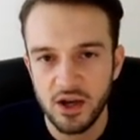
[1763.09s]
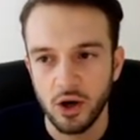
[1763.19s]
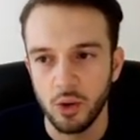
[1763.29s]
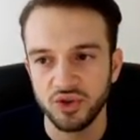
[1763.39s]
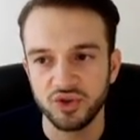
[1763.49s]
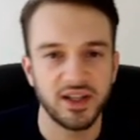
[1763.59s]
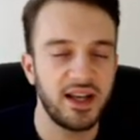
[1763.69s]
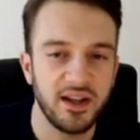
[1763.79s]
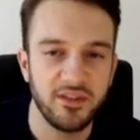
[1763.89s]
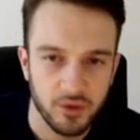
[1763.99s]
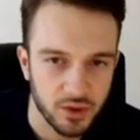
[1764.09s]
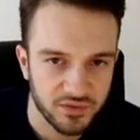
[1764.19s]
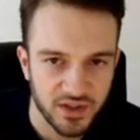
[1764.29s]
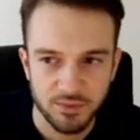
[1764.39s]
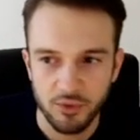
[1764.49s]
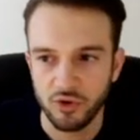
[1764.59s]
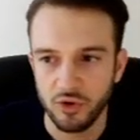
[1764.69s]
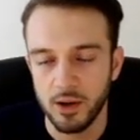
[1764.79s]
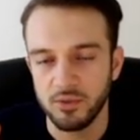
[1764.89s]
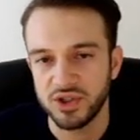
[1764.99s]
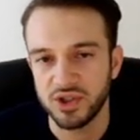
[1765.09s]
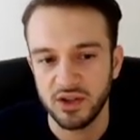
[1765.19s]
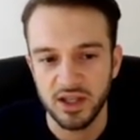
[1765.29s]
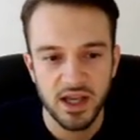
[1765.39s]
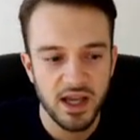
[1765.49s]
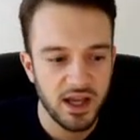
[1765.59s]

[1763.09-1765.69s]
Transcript: Go into the ClickFunnels Facebook group, go into the